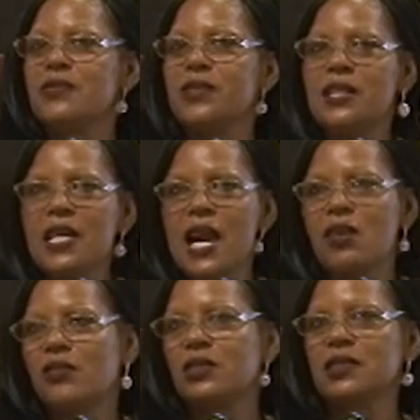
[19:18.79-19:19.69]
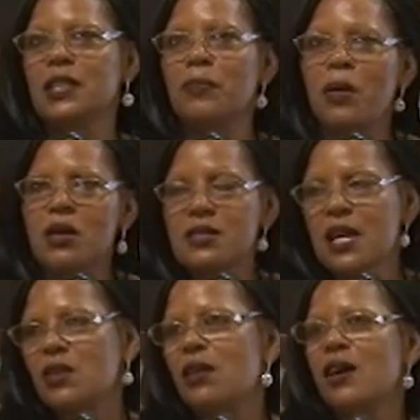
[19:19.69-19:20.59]
every day, I don't have to take a bus,
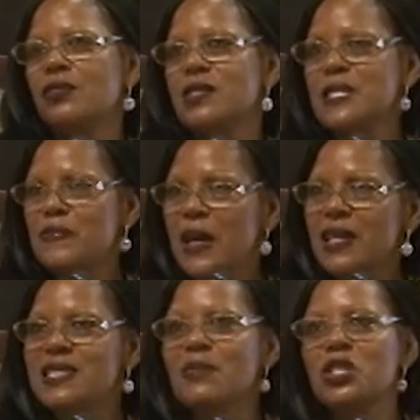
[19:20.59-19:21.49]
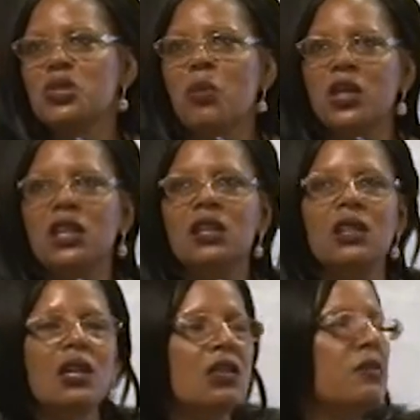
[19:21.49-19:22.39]
I don't have to spend as much money
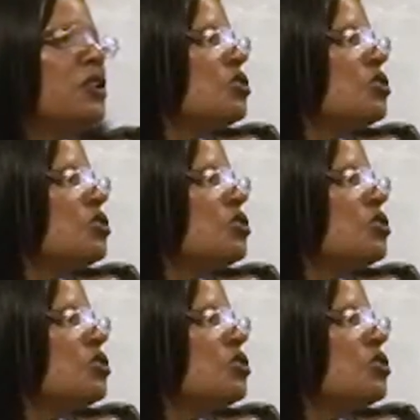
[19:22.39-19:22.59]
to be